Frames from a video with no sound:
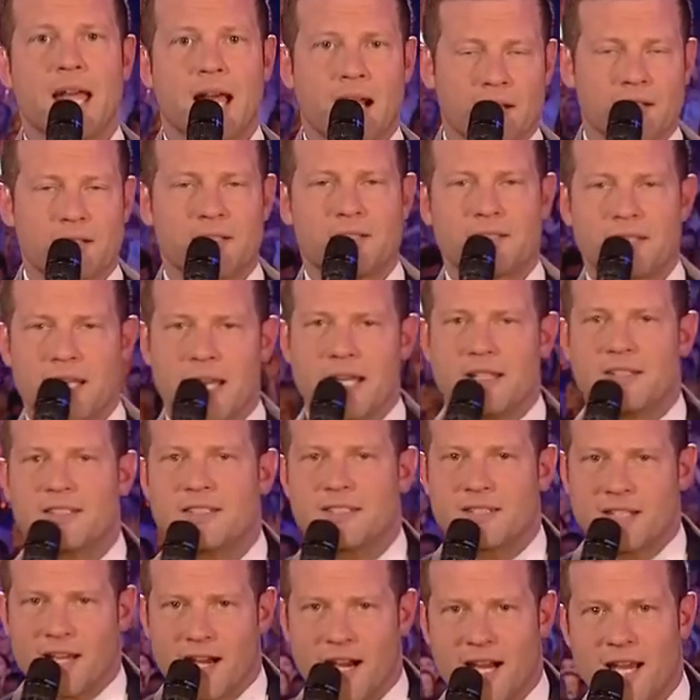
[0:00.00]
else?
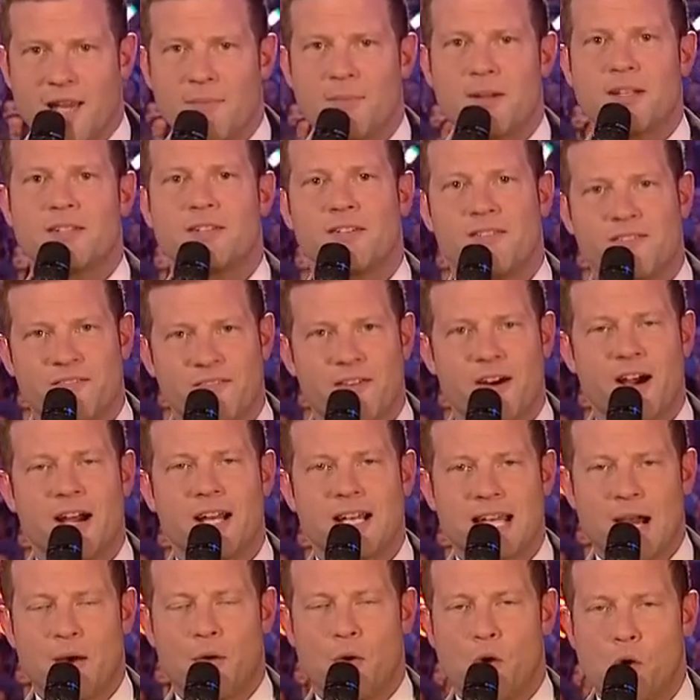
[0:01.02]
It's time to
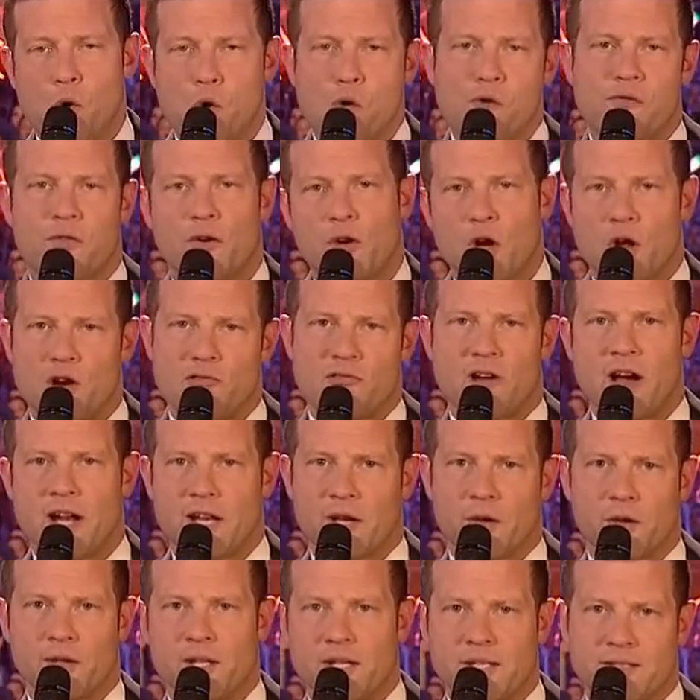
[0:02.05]
find out. Awful lot riding
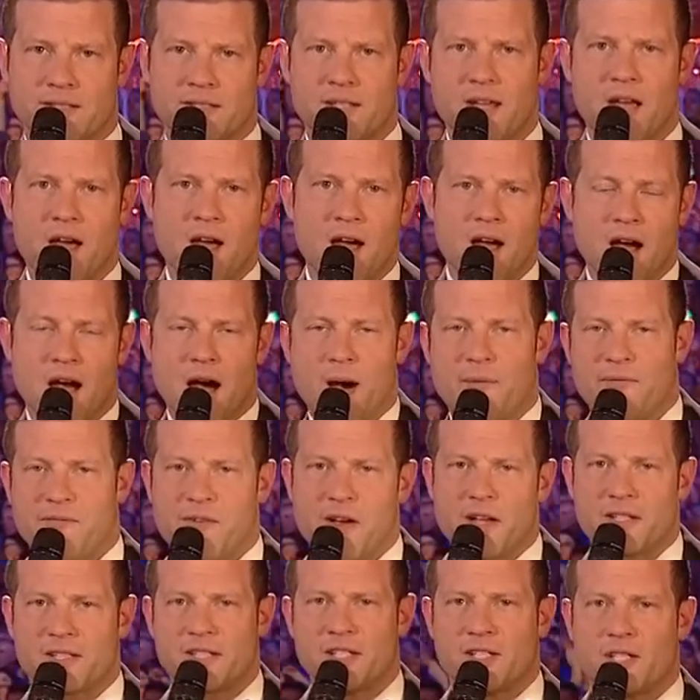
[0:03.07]
on this. Up
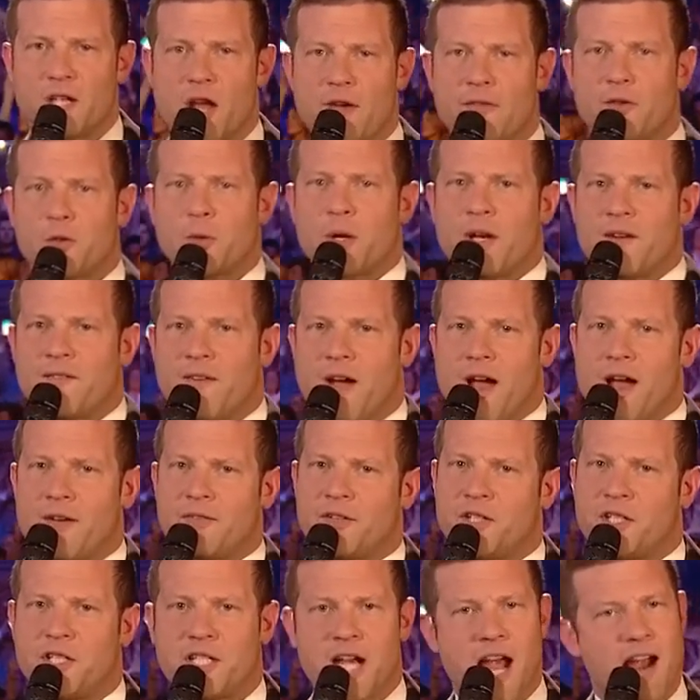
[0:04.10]
first is the over 25.
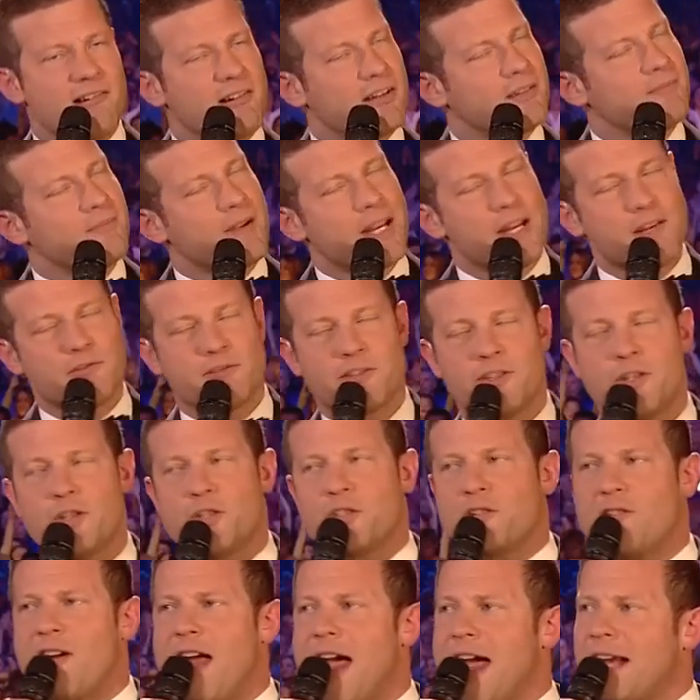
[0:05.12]
Sharon, introduce
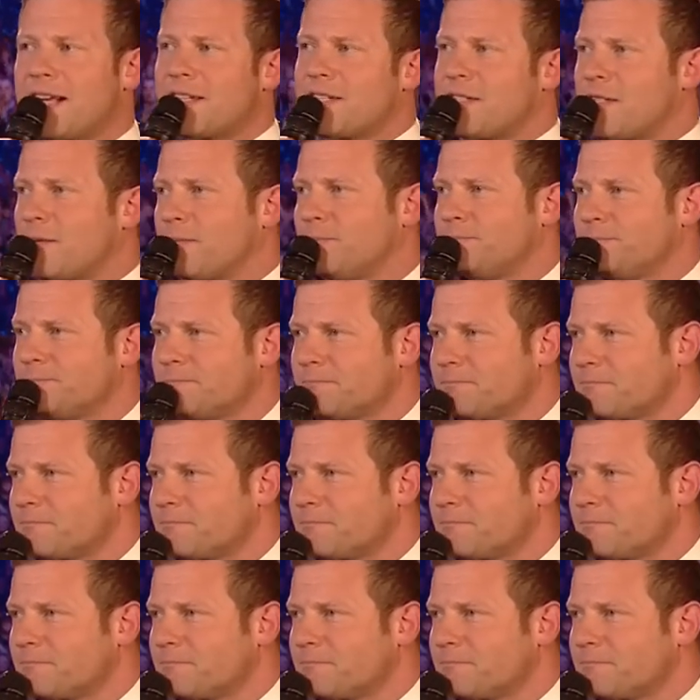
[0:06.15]
your acts.